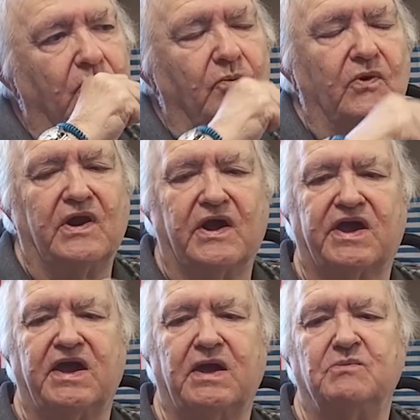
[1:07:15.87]
when I
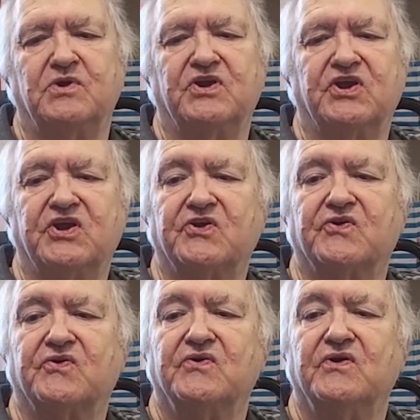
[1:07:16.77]
came in
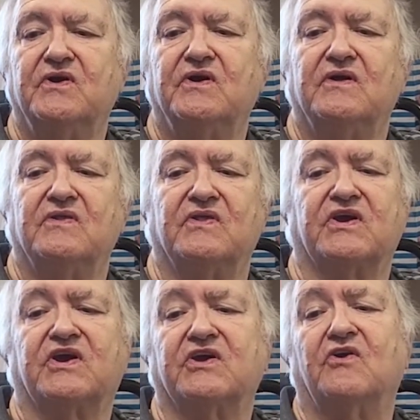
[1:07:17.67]
here, they
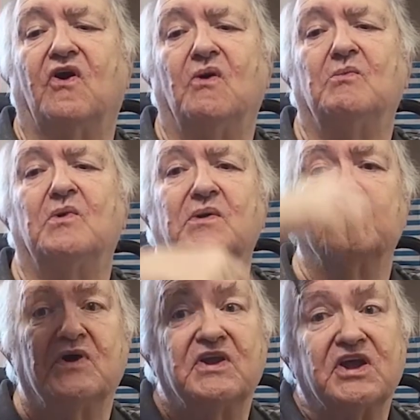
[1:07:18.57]
get all my
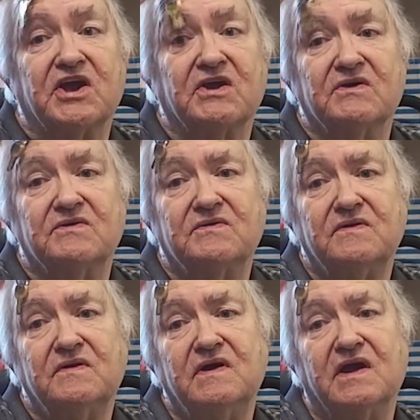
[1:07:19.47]
money,
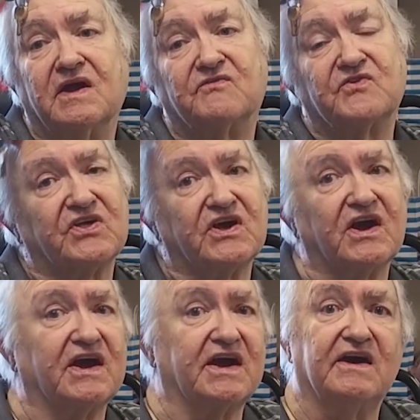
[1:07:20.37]
everything
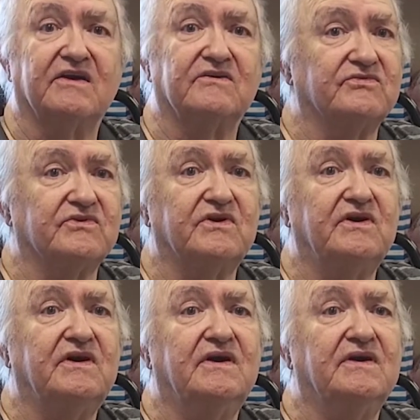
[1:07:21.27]
I have.
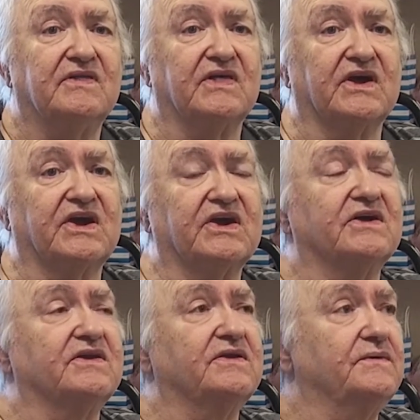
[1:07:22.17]
They
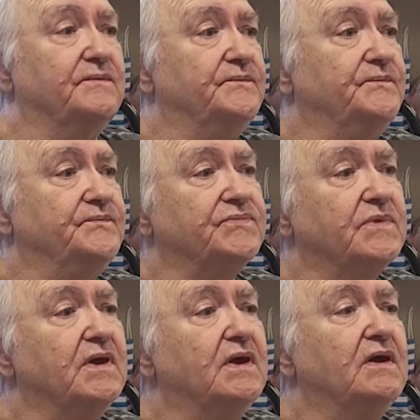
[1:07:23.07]
get
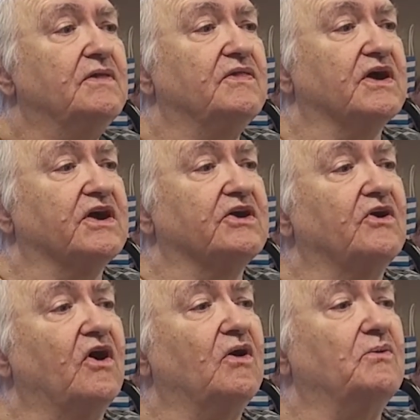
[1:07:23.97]
they get
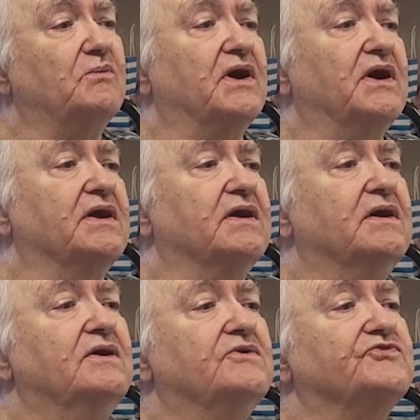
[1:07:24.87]
all my
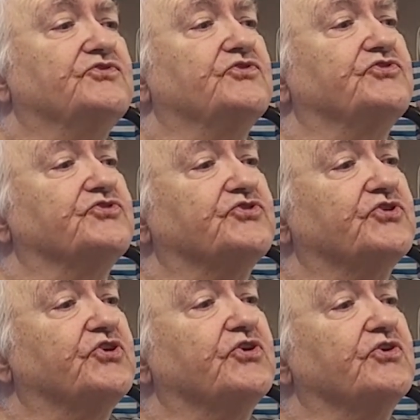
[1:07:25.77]
social
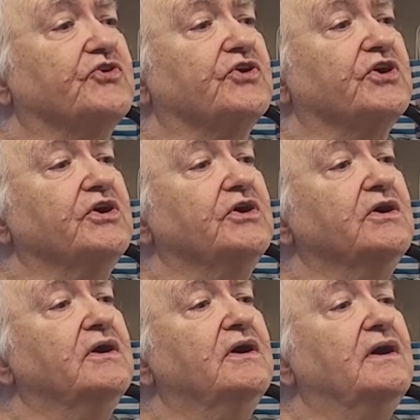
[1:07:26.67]
security,
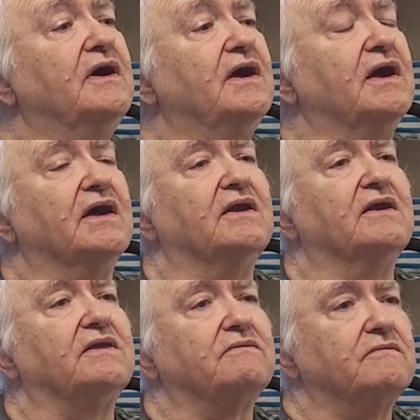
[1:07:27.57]
and